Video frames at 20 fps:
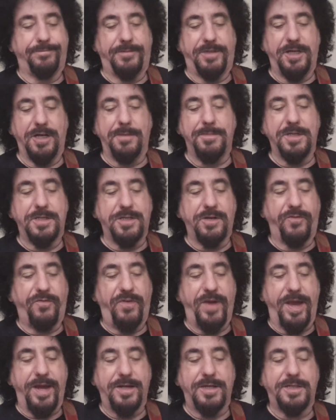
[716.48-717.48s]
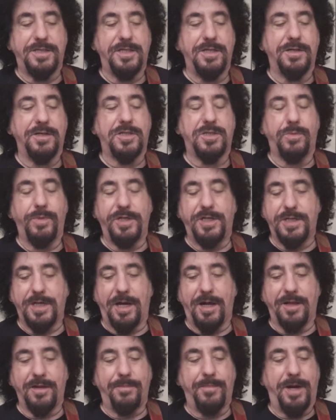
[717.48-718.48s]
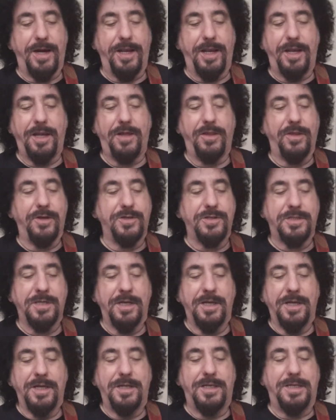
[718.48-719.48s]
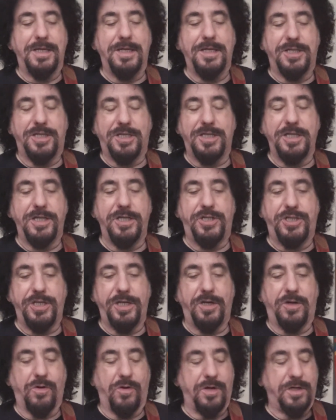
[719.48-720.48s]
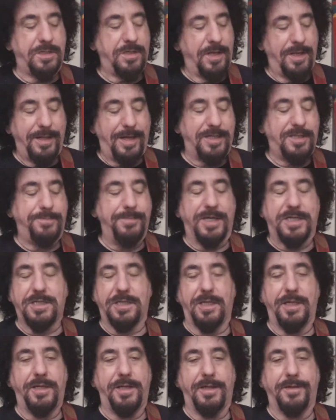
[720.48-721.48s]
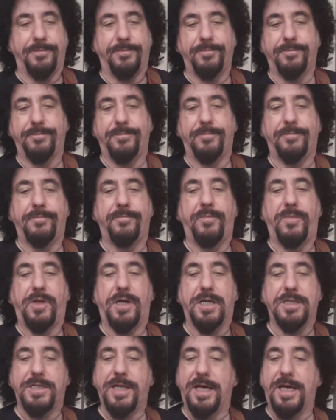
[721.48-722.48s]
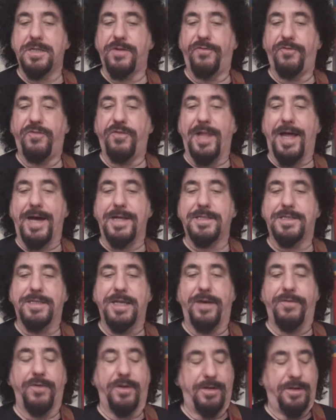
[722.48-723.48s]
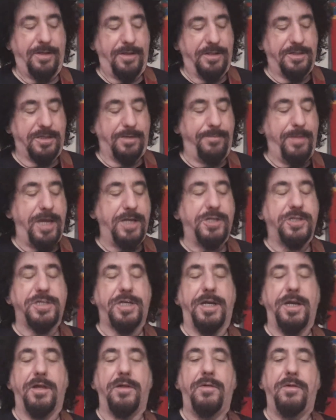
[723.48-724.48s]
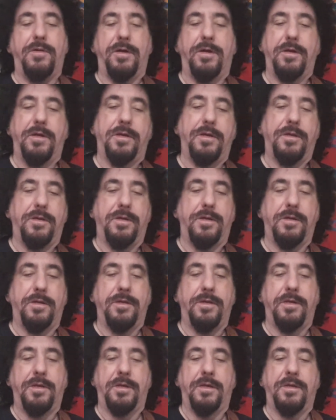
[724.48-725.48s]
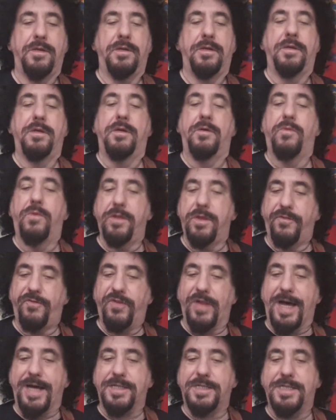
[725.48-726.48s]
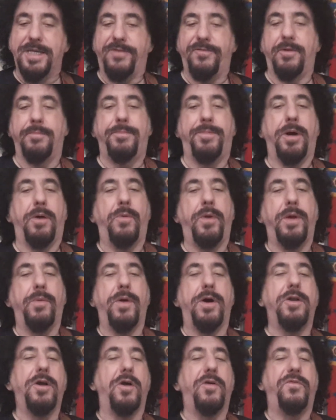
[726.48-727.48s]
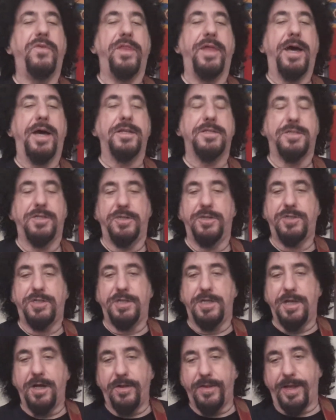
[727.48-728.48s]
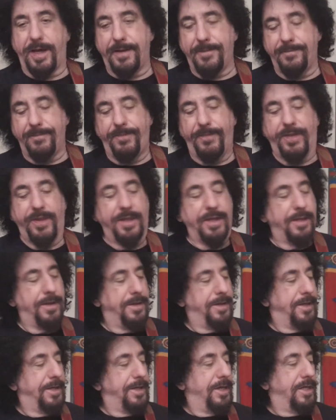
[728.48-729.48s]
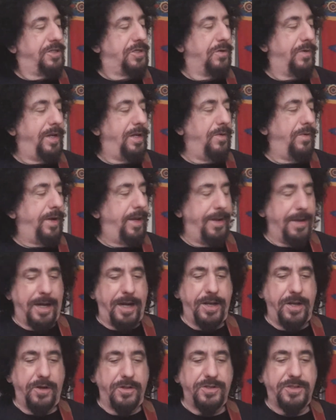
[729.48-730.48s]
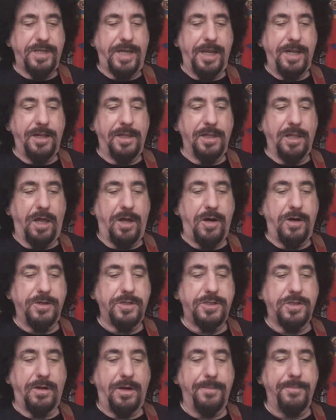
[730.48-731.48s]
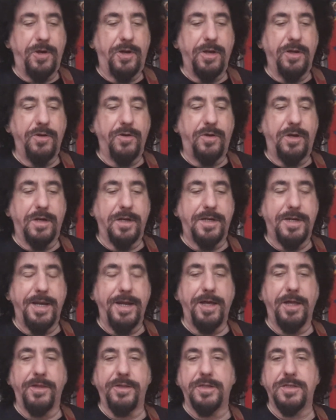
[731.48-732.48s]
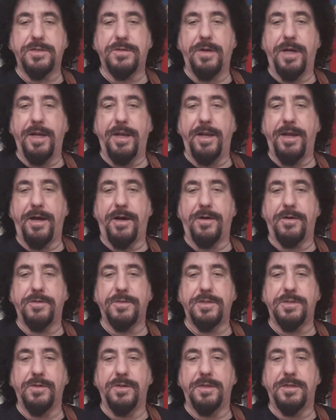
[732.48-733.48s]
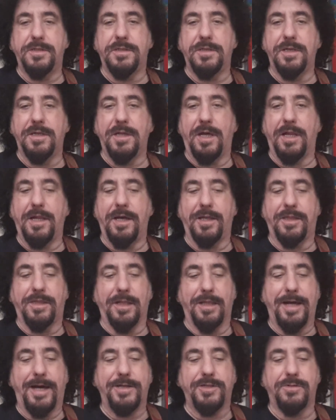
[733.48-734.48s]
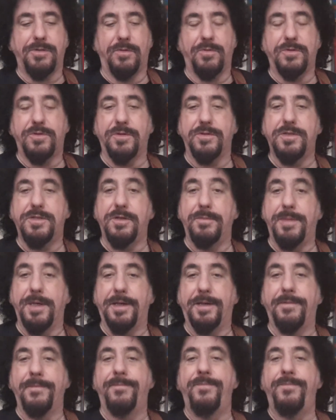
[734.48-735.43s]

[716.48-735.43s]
Dear Mr. Fantasy or Sweet Child of Mine, any of those D, C, G chords, that's Mixolydian because a flat 7. It's a major scale with a flat 7, but we went over that, so you should know that. So anyway, I know this is getting long, so I'm going to curtail this right now so it's not like the last one, which was too big.